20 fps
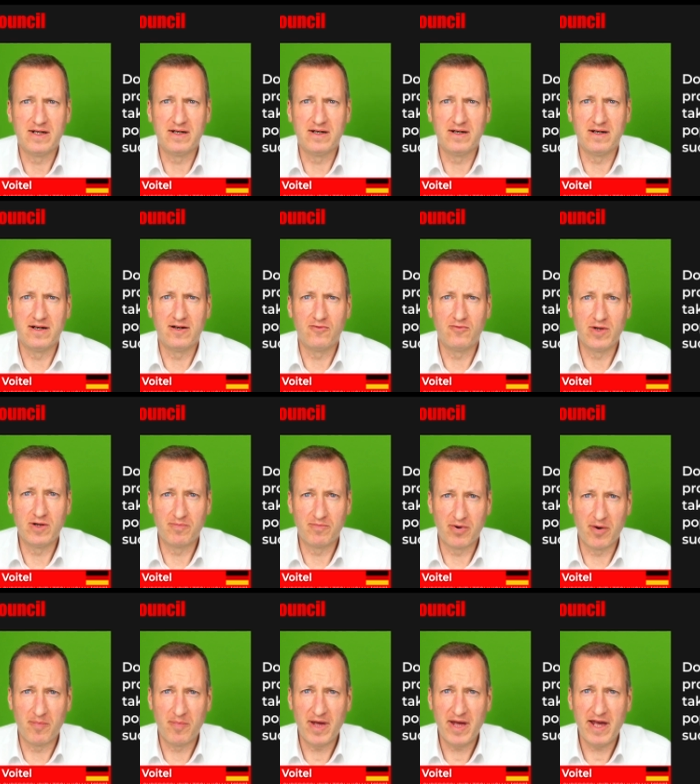uh, will
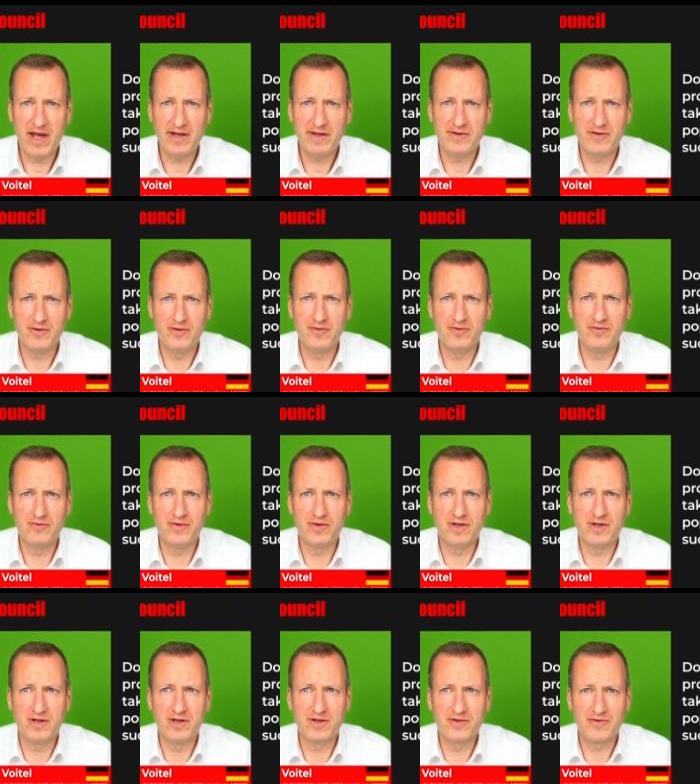prepare you
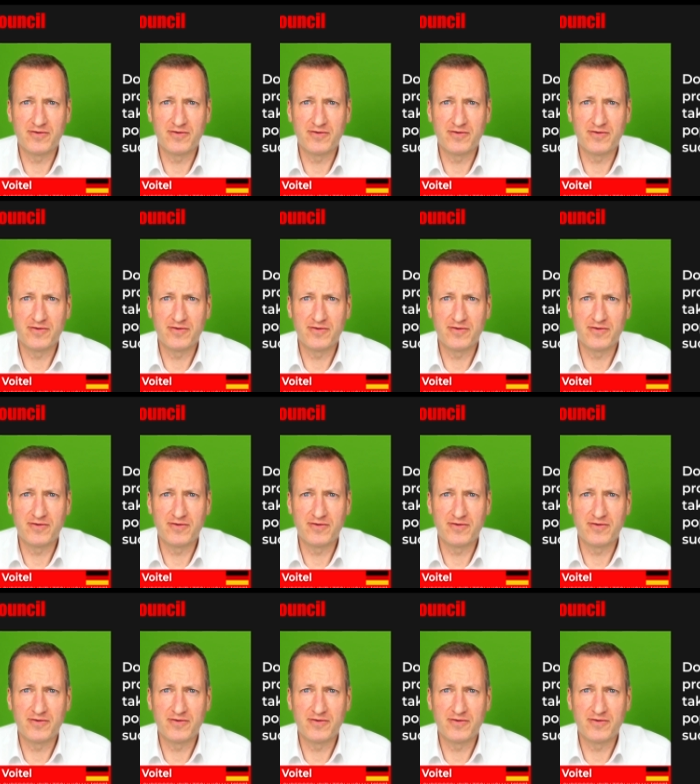uh,